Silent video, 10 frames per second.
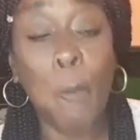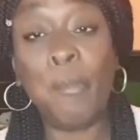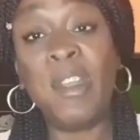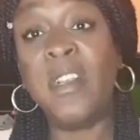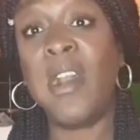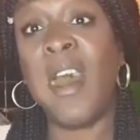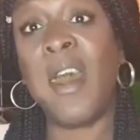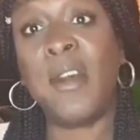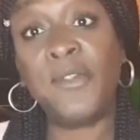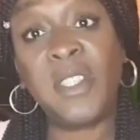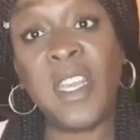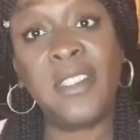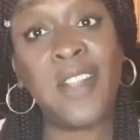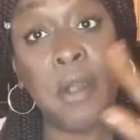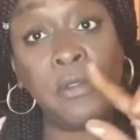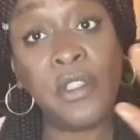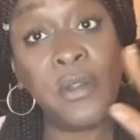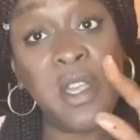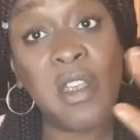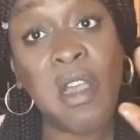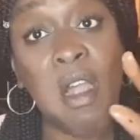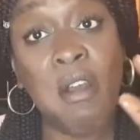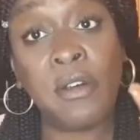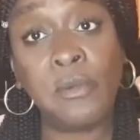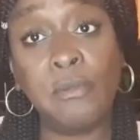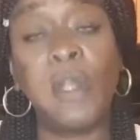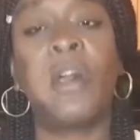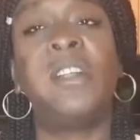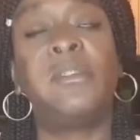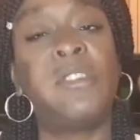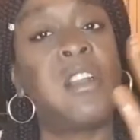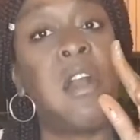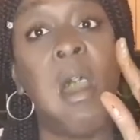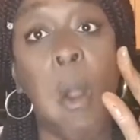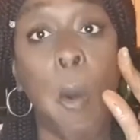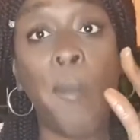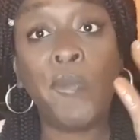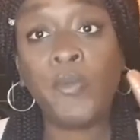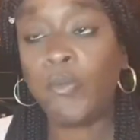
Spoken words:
be love said, don't do it, girl, because Nicole,